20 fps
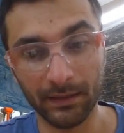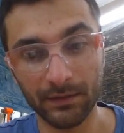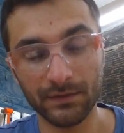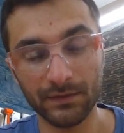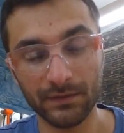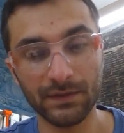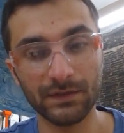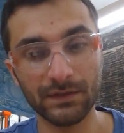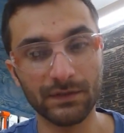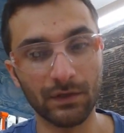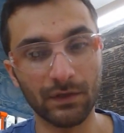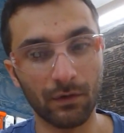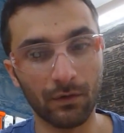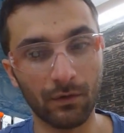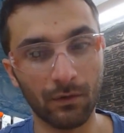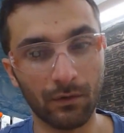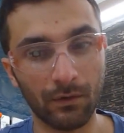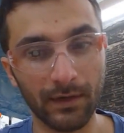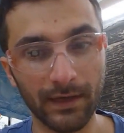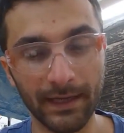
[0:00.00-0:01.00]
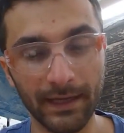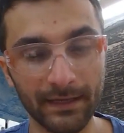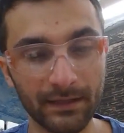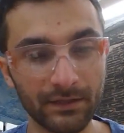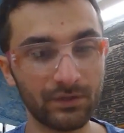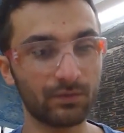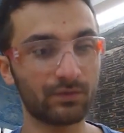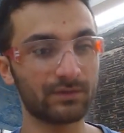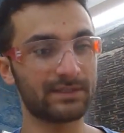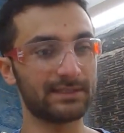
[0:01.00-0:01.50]
So
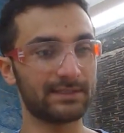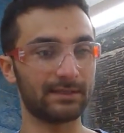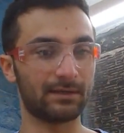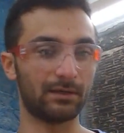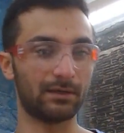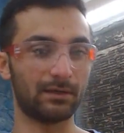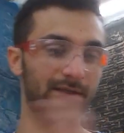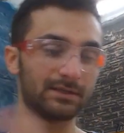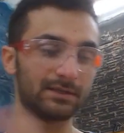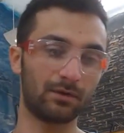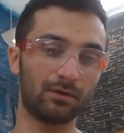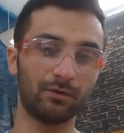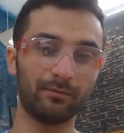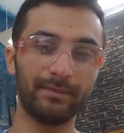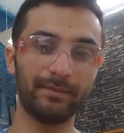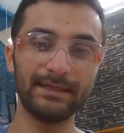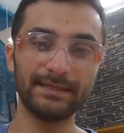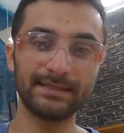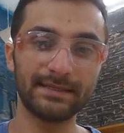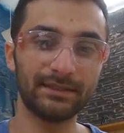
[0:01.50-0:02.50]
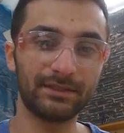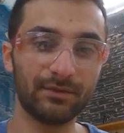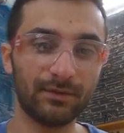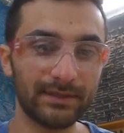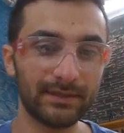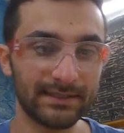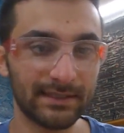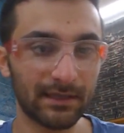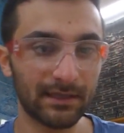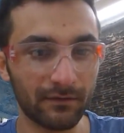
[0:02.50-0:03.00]
hand tools is a whole beast into
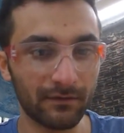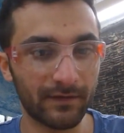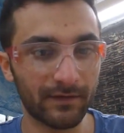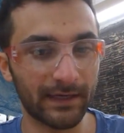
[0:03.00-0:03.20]
itself.